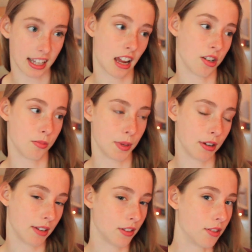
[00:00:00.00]
like I do
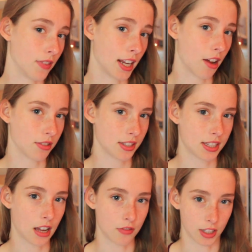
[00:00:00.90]
beauty videos and
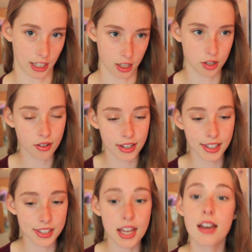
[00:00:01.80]
stuff and like tutorials,